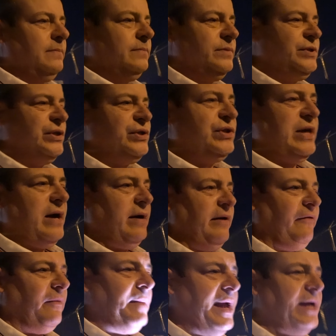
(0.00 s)
just shared
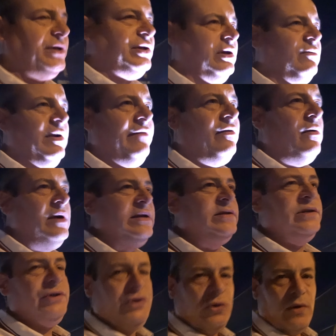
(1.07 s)
information. We've always
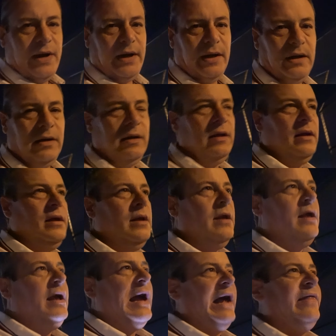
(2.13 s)
enjoyed it.
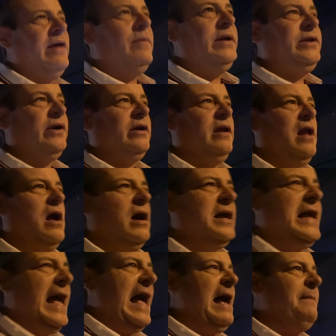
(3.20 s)
And then we took a long
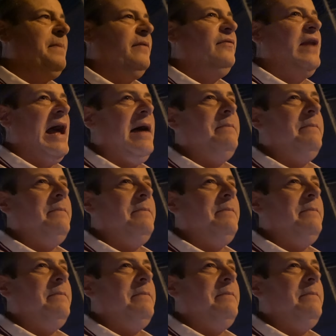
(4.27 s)
gap of not